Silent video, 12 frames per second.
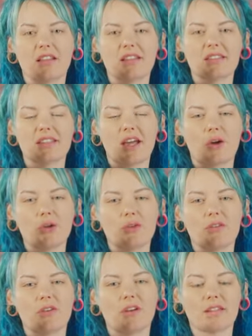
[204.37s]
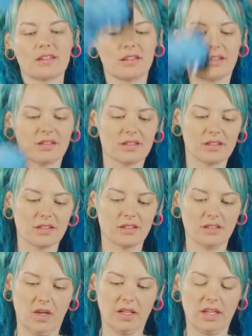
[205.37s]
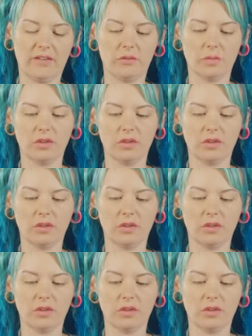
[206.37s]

Let's see how UV resin does. I can't even